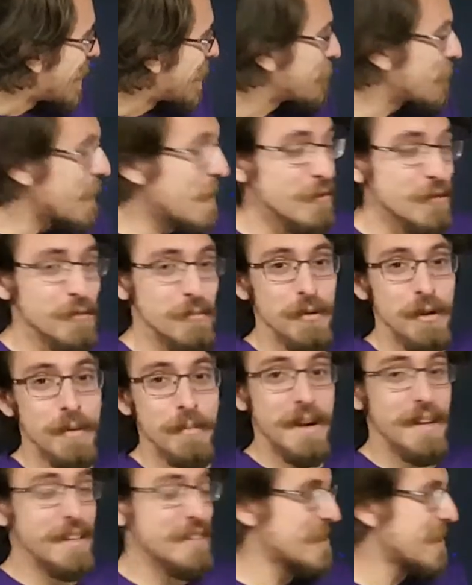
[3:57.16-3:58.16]
that was a pretty
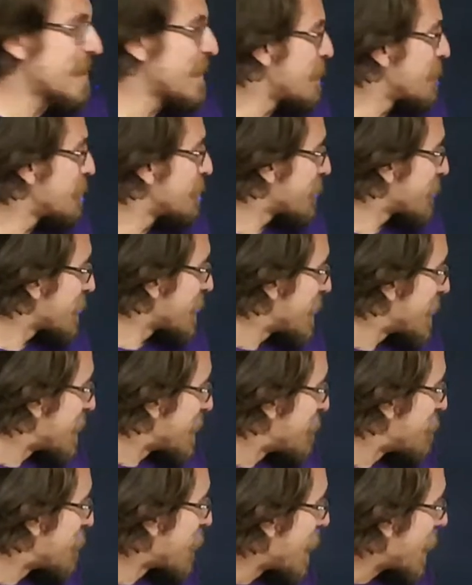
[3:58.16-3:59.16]
bad scale.
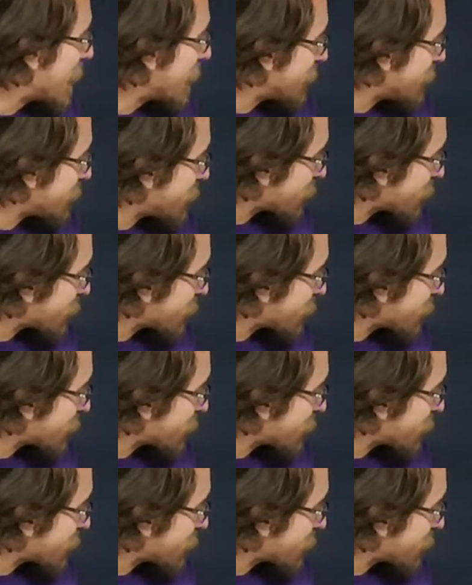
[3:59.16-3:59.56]
But